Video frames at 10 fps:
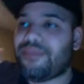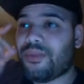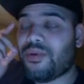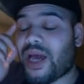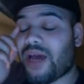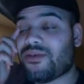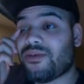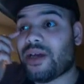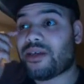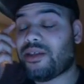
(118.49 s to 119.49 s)
You have
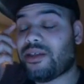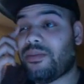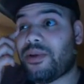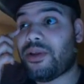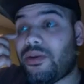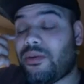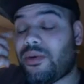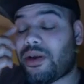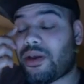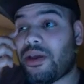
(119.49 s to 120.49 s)
to actually put
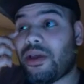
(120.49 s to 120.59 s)
work.